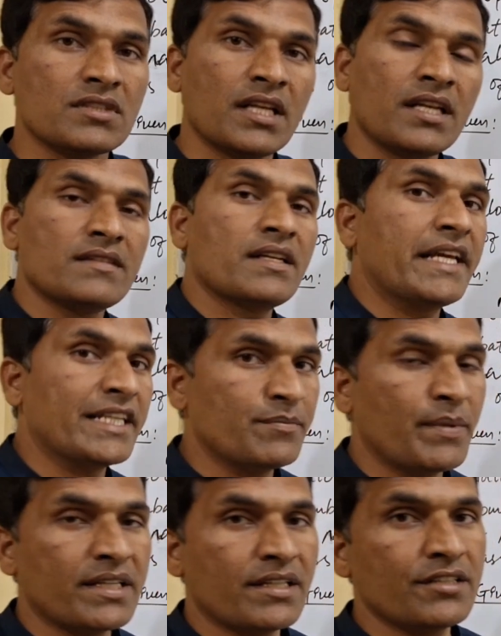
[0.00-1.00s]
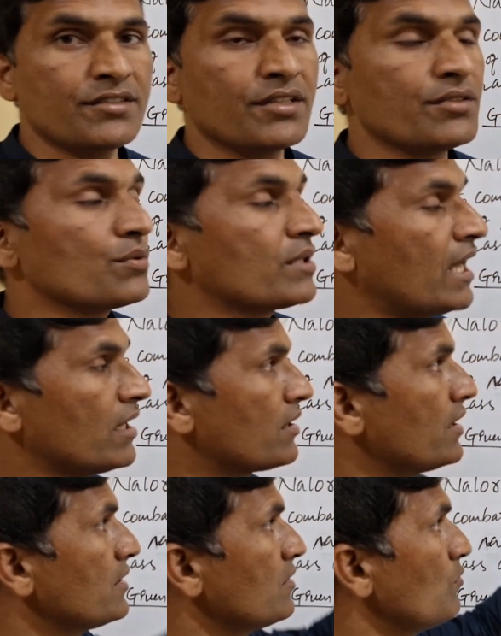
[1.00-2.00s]
there is an expectation to
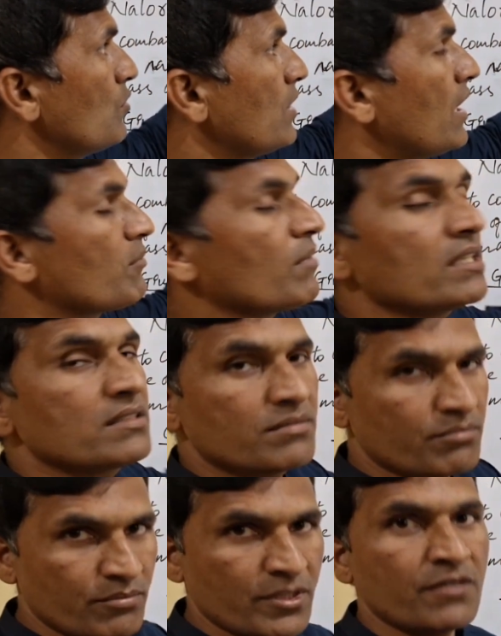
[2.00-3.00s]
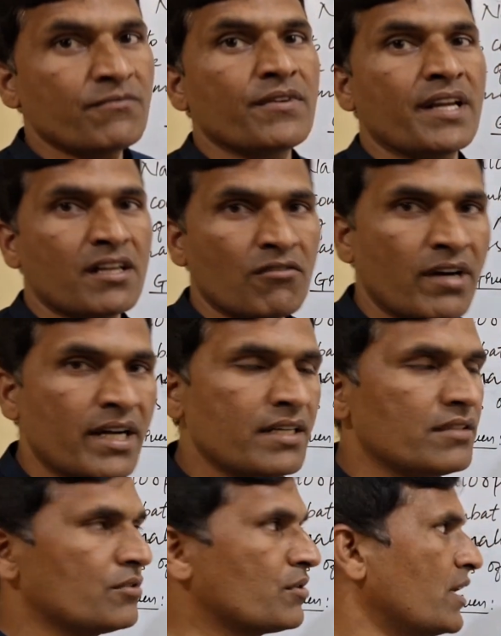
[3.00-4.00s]
calculate the molar mass. If
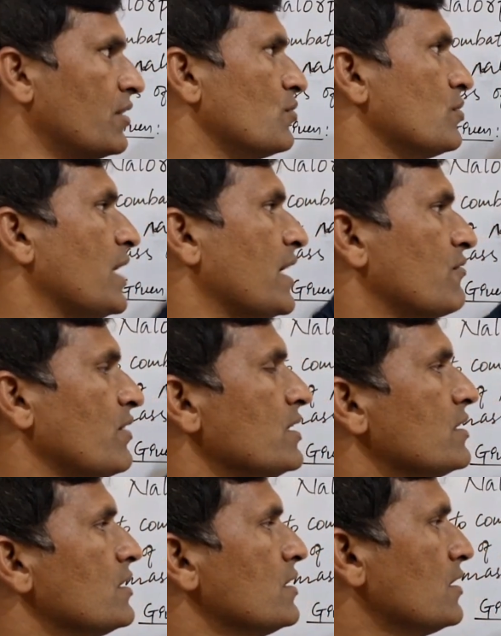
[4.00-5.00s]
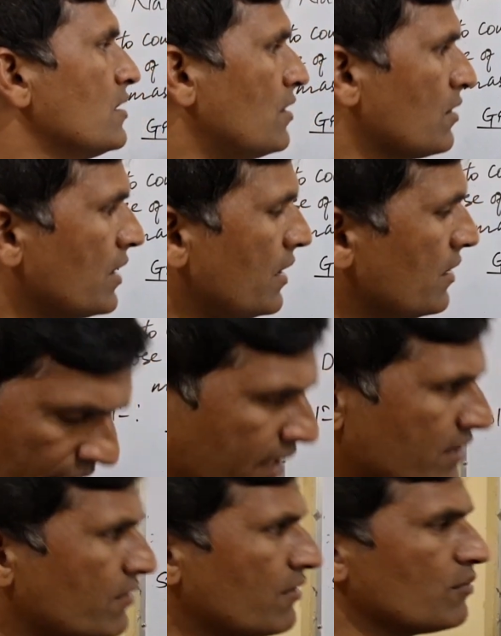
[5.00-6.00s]
required, you can do that one. Okay,
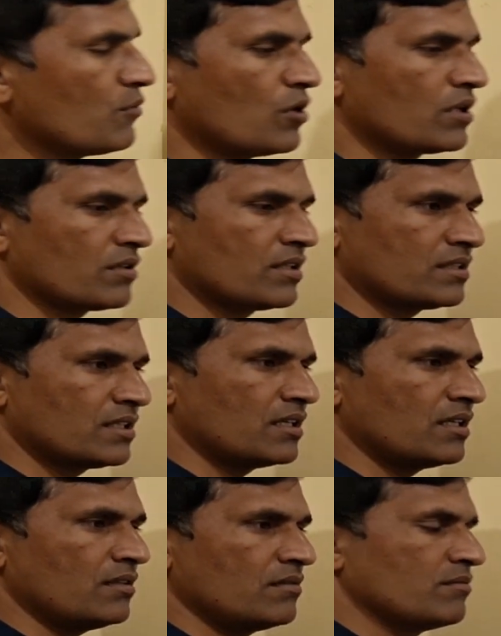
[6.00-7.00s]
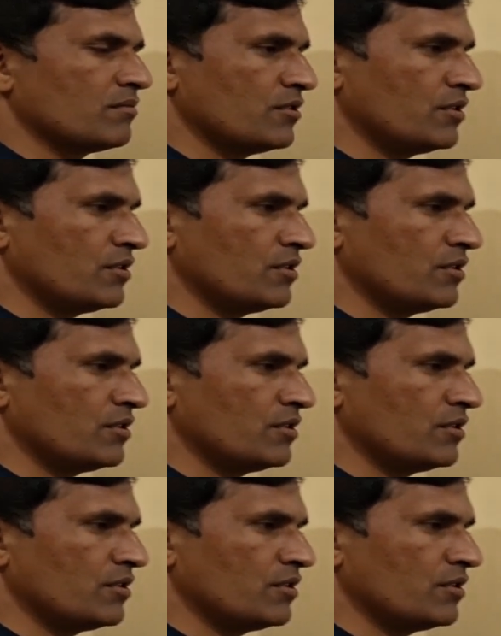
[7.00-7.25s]
next we will move on to the third